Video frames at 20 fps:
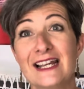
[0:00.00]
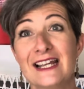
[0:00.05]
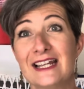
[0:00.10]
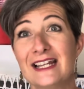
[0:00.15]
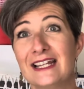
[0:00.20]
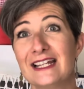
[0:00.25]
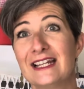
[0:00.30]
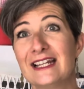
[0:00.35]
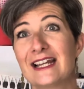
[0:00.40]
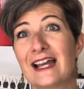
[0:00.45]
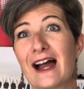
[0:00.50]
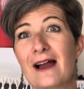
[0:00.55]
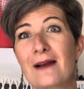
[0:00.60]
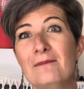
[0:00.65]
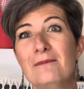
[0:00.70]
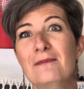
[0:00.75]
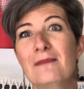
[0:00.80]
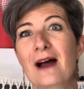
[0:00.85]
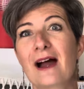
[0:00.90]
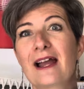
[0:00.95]
it,
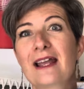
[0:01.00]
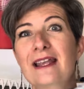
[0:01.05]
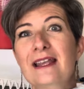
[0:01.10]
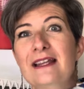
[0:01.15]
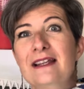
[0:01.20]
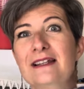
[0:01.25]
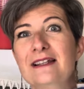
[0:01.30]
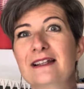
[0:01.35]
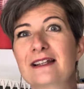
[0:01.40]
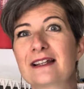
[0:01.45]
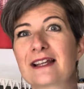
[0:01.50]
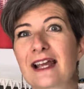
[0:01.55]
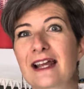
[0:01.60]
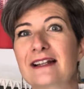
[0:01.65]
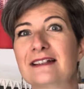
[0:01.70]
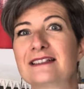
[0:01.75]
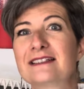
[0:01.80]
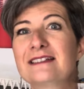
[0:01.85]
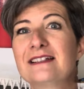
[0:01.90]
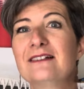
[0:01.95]
i'm i
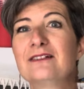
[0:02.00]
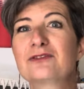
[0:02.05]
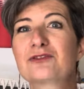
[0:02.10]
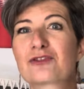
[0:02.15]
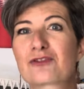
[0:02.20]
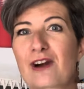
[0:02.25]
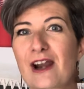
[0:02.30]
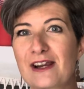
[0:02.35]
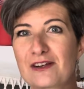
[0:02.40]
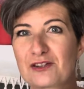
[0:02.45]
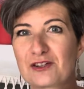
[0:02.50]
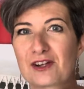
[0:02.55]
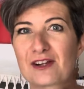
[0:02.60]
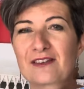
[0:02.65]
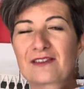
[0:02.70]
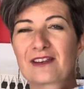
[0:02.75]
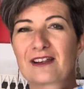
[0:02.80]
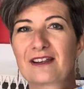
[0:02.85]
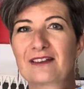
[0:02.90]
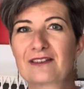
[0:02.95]
can still treasure
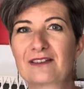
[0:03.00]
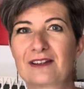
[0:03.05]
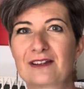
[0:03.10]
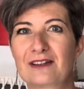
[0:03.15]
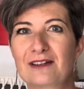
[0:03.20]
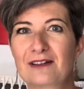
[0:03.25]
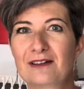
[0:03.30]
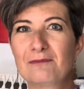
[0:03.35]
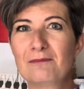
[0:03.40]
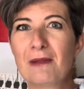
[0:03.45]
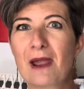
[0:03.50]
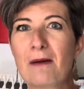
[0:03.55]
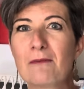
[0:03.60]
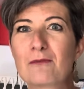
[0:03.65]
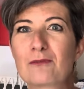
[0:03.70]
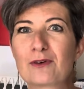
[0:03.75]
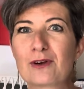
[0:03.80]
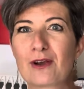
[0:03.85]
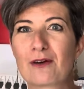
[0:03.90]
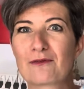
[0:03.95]
the the
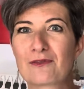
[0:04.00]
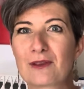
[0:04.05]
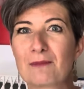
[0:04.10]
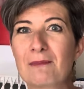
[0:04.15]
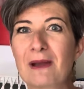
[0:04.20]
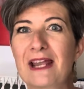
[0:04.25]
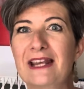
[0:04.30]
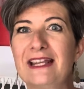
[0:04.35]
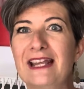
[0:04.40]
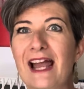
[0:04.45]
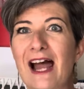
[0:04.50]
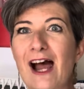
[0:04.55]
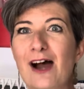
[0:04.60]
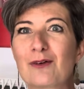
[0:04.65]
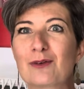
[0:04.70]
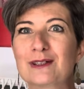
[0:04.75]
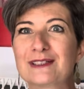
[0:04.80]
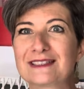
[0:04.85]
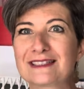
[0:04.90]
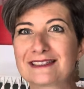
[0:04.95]
memory of the many
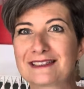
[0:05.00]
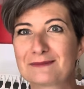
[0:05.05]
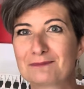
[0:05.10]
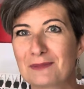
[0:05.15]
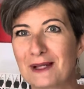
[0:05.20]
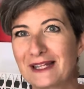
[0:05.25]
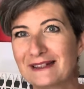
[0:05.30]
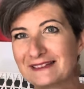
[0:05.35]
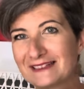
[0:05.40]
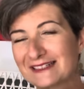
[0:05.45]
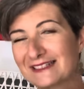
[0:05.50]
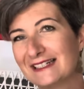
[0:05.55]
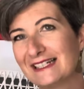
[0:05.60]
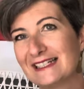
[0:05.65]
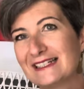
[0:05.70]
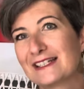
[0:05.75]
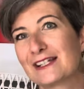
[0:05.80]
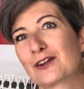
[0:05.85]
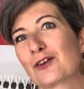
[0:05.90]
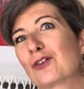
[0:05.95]
hours spent
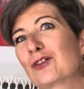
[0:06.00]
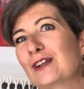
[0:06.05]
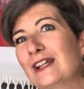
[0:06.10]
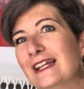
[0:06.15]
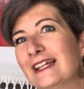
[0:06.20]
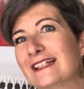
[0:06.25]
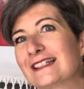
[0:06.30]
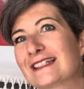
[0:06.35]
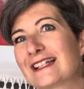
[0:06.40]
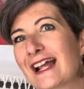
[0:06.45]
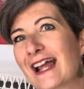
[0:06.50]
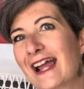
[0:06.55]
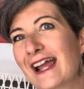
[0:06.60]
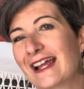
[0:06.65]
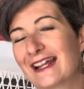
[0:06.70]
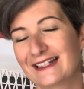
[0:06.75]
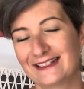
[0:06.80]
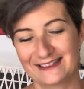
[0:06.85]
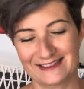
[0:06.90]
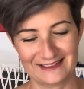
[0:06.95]
knitting on it
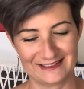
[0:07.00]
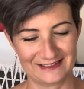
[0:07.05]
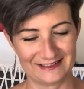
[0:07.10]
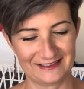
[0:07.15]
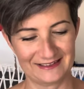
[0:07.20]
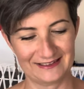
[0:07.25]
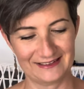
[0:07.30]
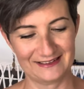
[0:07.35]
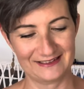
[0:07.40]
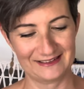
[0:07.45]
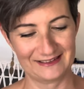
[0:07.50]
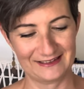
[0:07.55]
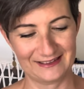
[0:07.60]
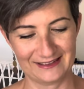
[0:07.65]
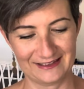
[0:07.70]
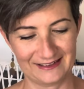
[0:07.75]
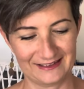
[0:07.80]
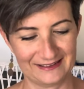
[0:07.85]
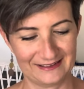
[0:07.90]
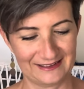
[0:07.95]
and uh,
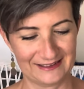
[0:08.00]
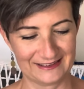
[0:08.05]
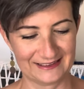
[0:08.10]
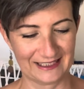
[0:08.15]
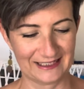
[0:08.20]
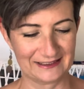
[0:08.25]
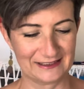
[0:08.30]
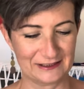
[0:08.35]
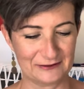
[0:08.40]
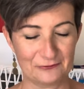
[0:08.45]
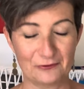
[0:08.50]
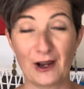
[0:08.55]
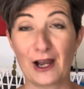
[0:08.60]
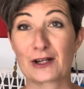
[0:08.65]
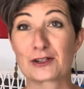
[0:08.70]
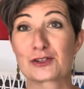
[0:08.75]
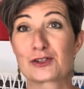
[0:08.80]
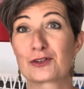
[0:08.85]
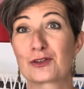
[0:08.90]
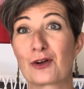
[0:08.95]
the the
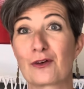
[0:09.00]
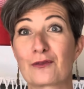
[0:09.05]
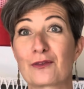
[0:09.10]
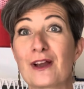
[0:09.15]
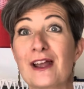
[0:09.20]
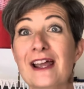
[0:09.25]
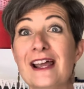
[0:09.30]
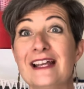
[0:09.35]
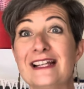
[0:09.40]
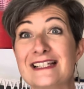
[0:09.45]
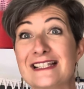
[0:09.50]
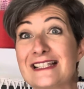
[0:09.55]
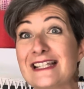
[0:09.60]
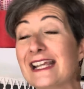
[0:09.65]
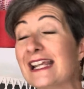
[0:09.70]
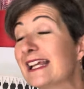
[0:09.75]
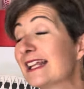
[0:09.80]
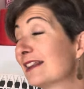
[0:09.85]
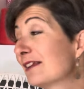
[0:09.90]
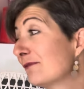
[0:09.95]
satisfaction of
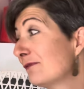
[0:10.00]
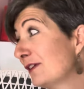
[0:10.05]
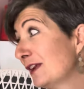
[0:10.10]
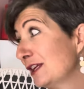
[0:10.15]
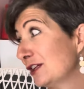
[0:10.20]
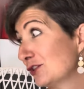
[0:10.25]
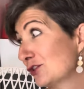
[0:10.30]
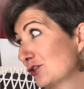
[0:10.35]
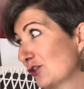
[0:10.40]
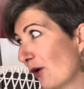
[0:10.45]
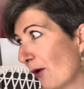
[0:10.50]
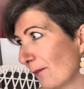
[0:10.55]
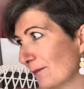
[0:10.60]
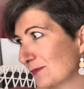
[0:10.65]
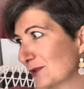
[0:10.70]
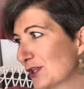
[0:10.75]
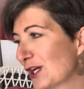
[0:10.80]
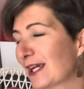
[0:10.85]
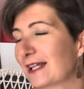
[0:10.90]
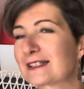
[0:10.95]
seeing the finished
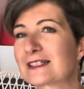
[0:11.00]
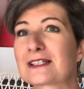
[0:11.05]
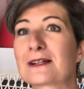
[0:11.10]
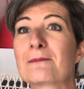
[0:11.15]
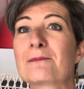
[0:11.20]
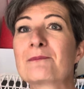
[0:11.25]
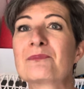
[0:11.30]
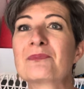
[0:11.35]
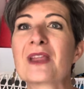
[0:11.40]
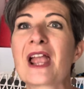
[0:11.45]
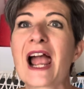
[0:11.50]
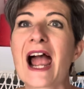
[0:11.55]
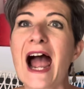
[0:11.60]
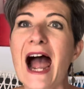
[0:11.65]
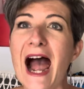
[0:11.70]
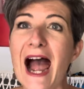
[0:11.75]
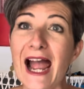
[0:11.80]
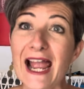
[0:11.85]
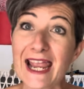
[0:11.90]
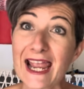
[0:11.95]
object
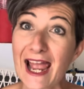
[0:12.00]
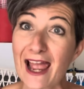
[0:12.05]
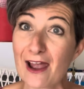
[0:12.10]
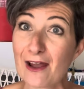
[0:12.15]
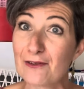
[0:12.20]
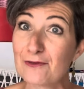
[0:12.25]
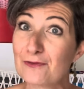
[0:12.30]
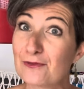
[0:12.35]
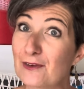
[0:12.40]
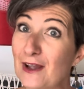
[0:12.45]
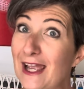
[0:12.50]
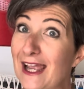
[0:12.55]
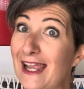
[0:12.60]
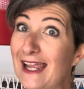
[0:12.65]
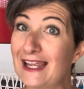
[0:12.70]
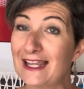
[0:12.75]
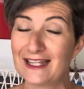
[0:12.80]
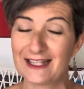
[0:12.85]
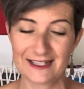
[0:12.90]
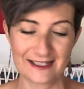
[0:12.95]
i have
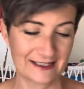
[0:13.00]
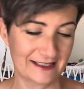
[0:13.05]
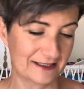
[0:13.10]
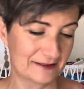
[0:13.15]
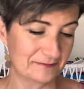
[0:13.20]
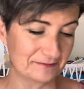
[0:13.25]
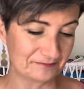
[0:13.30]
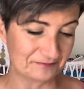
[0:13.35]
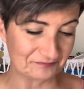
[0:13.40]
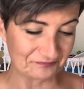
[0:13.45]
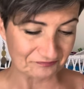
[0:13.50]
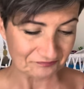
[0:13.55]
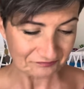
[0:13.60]
a um,